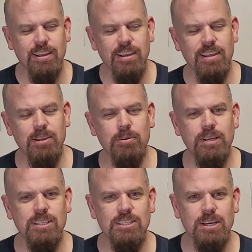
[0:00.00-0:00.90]

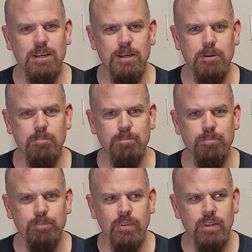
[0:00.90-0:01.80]
Anyways,
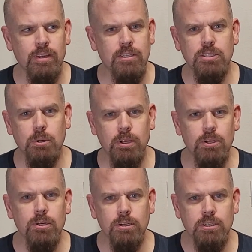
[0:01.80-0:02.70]
so I
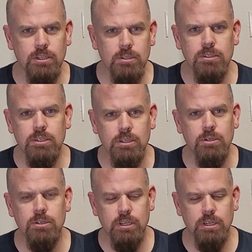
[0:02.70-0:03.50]
looked and looked and looked,